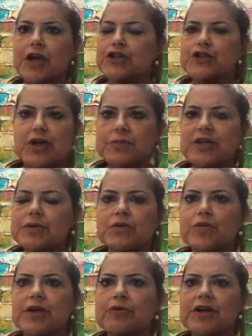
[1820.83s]
Sometimes
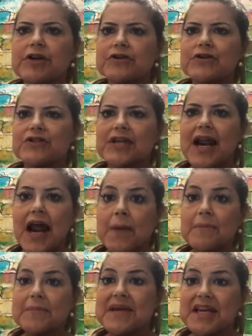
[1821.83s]
we don't understand how
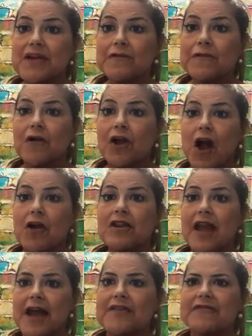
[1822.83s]
meaningful our
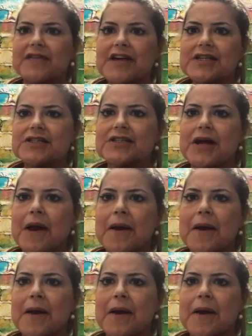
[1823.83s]
life is,